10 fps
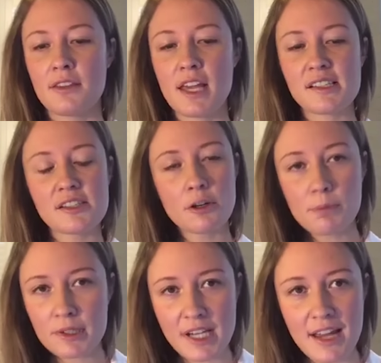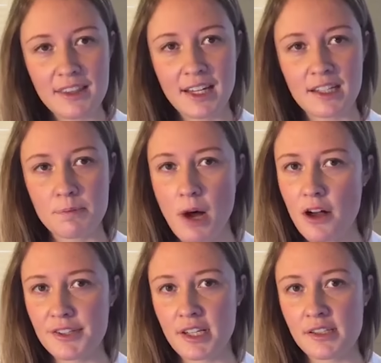they still pretend like it's
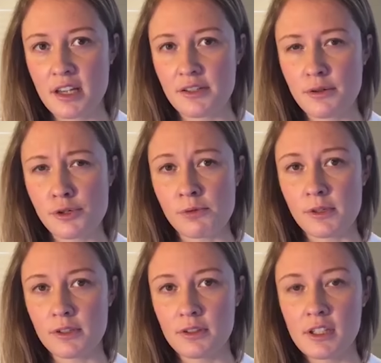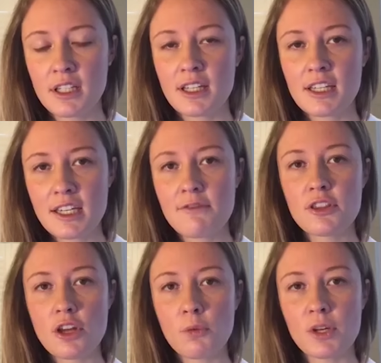politics as usual,
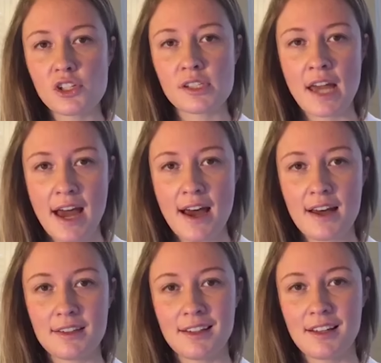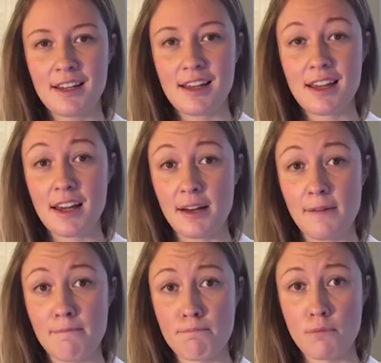even though we just had
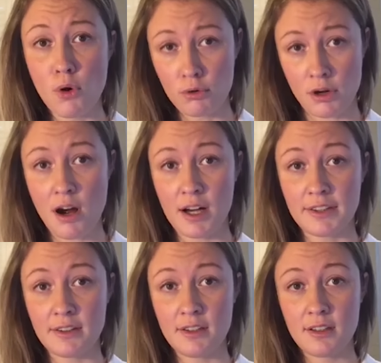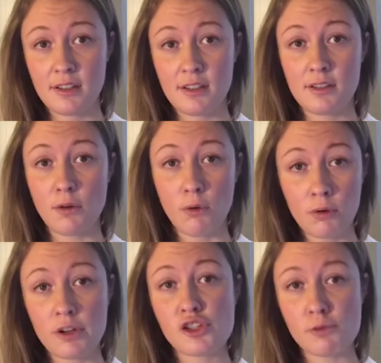a moron,
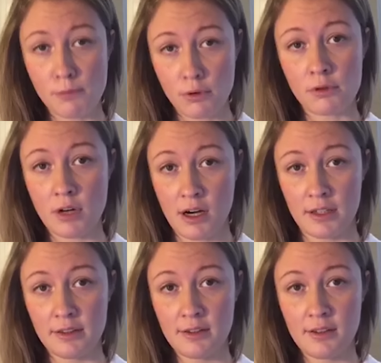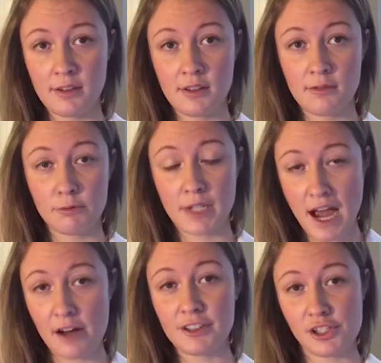orange moron,
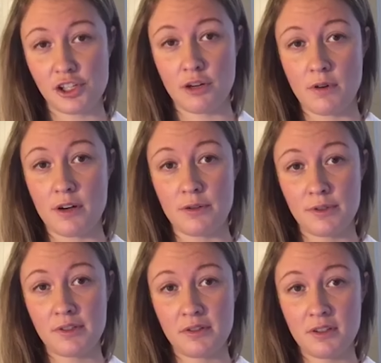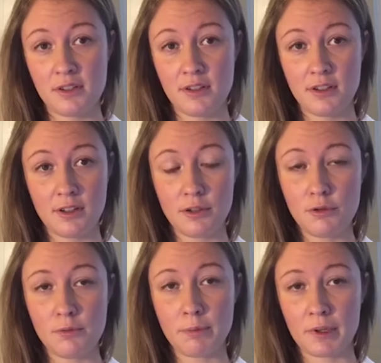reality show host
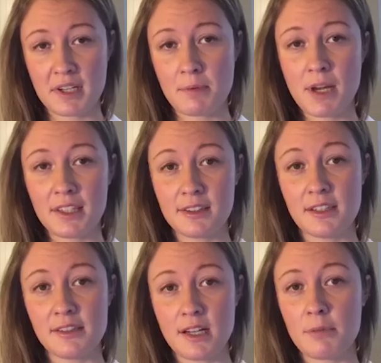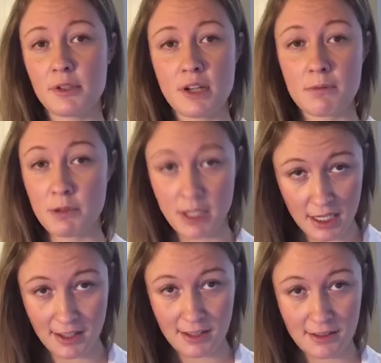who participated in
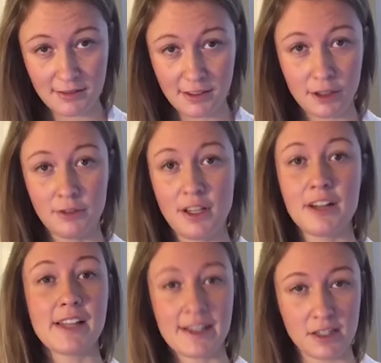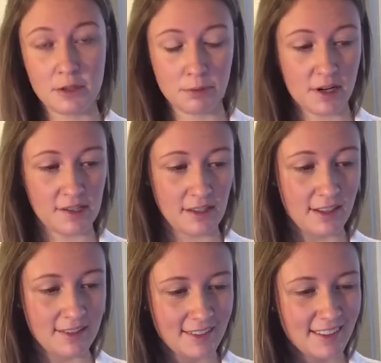WWE, elected to
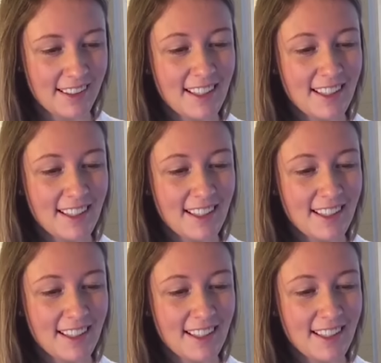president.